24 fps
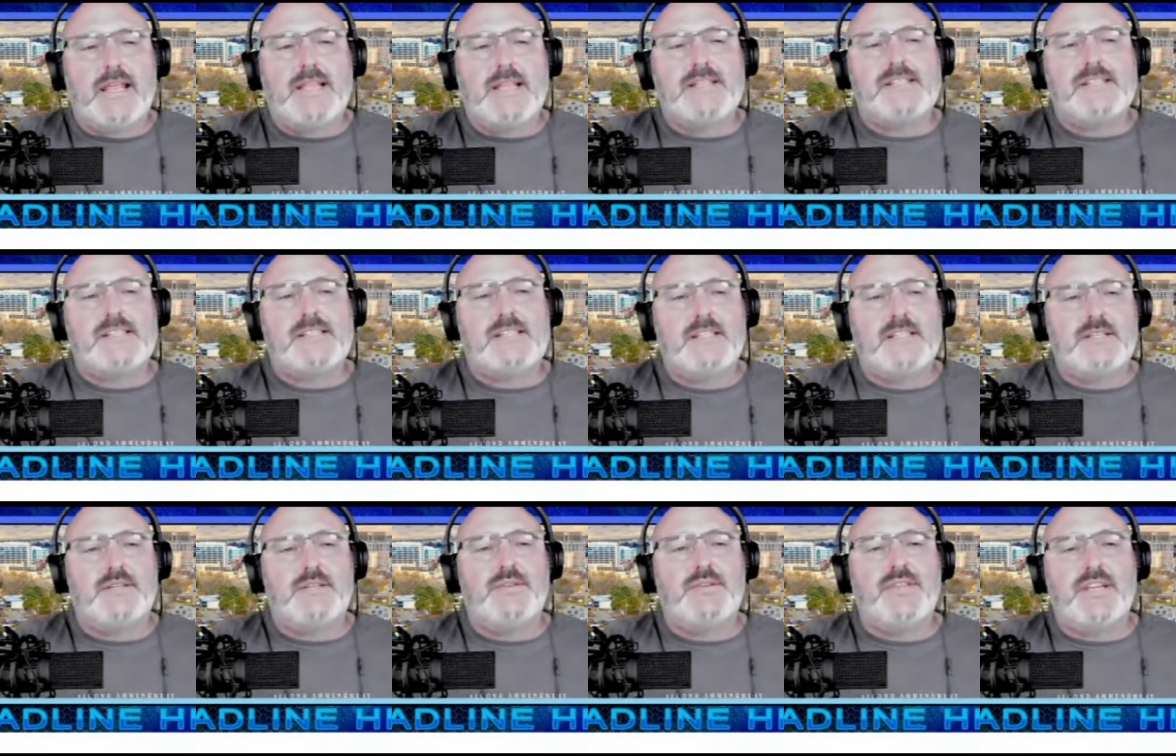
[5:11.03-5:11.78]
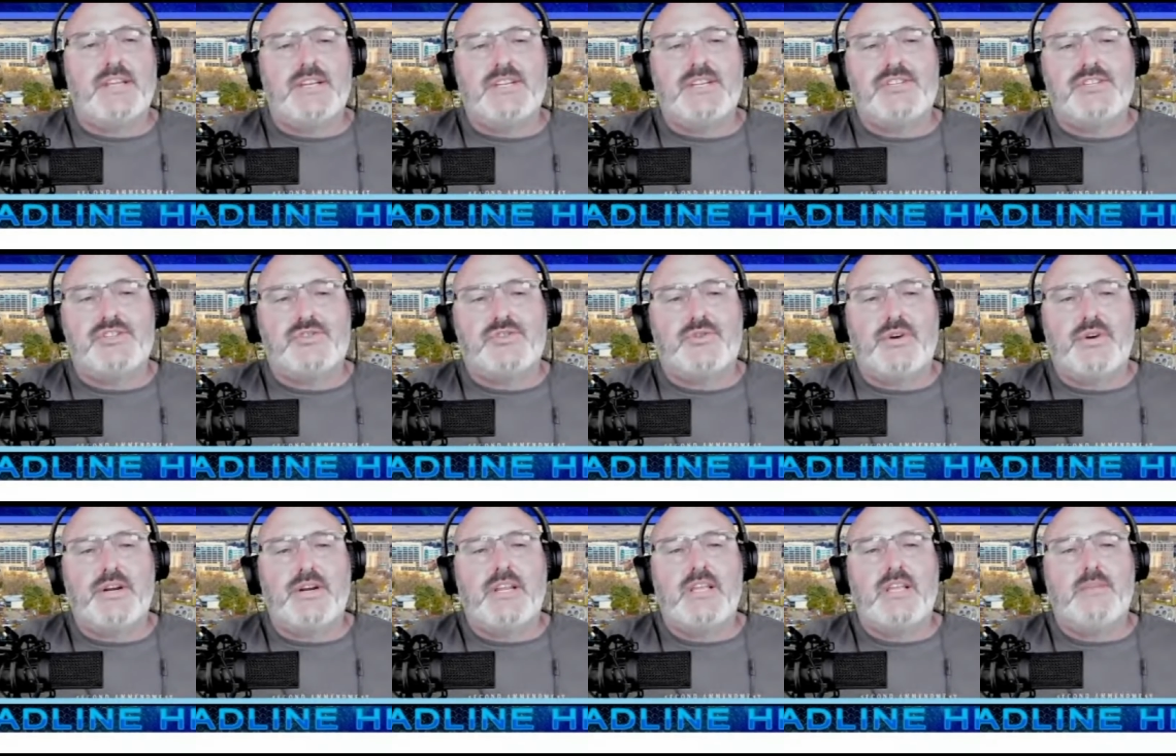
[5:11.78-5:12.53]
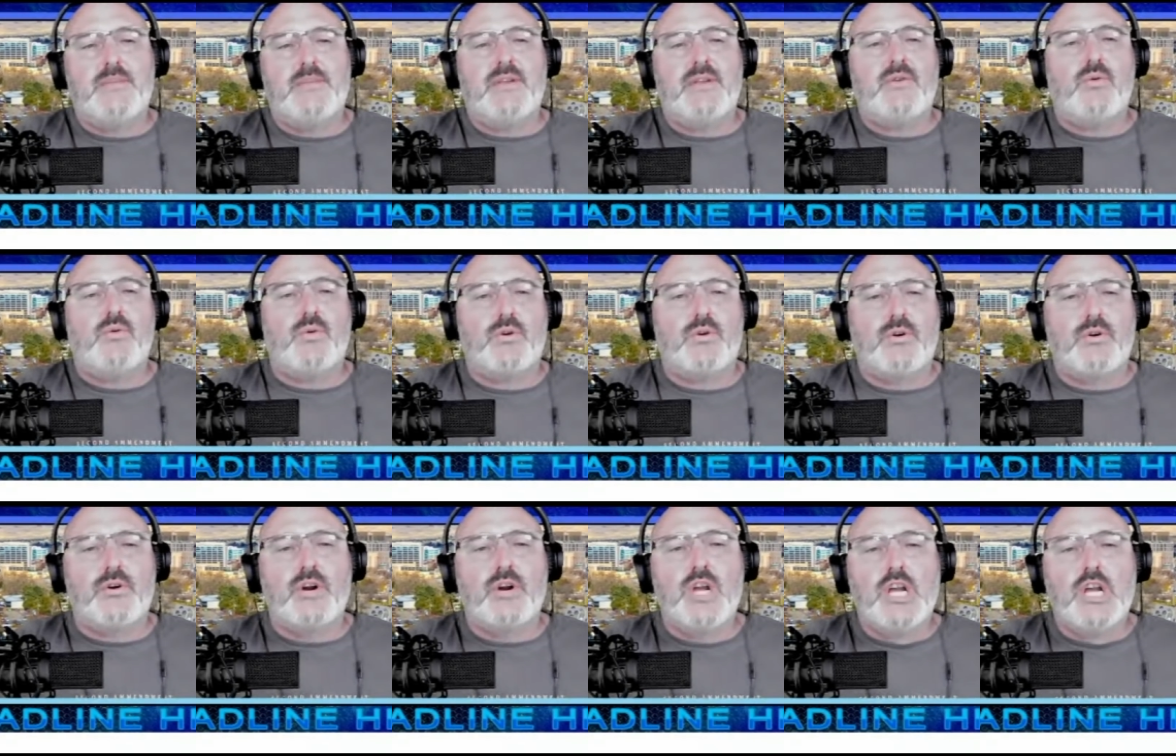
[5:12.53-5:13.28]
and still they destroyed him in
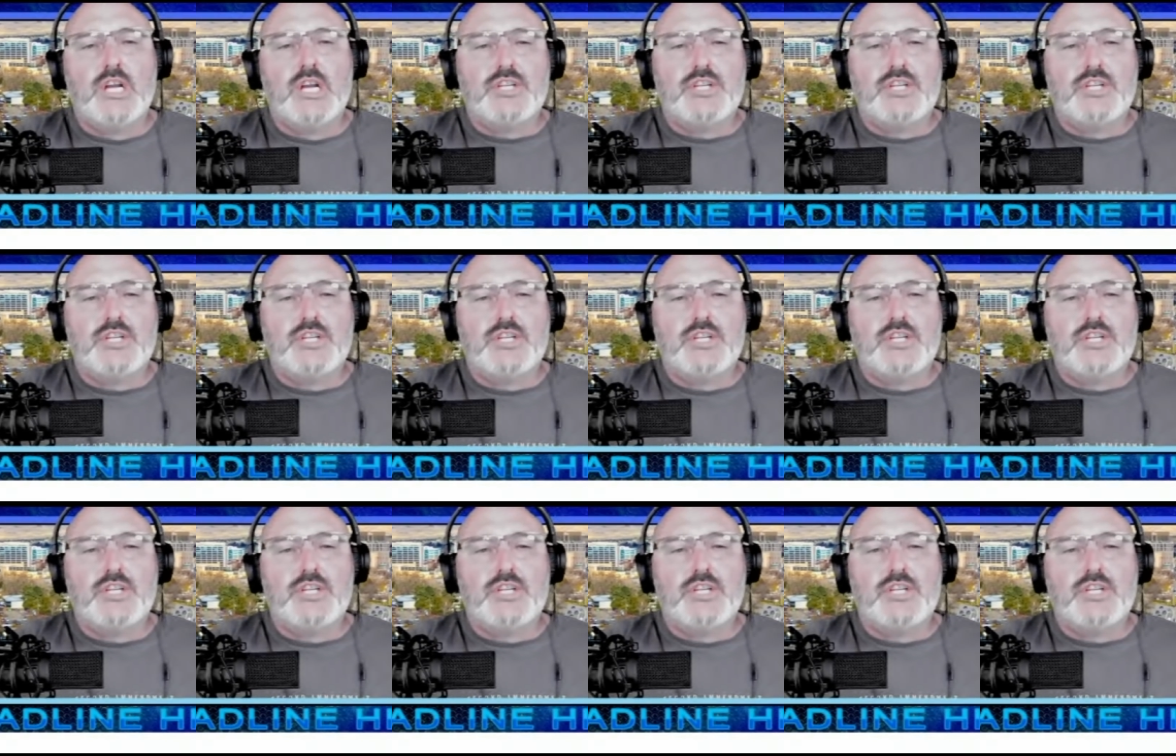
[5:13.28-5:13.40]
order